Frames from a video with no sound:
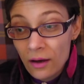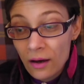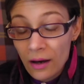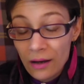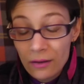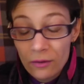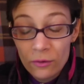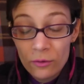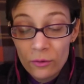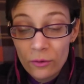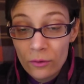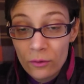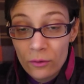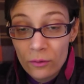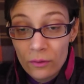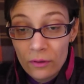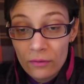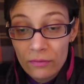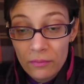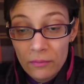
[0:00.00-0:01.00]
I don't
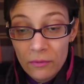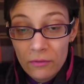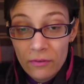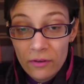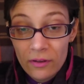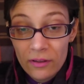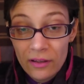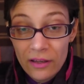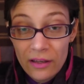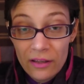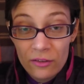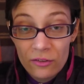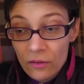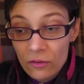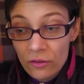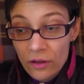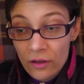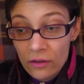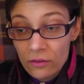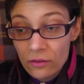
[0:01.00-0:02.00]
know if I'm ever going to get a
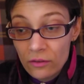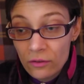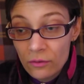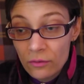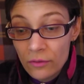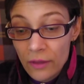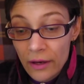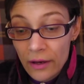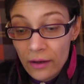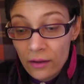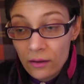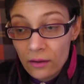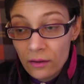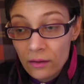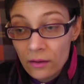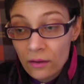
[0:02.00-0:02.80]
chance to do that.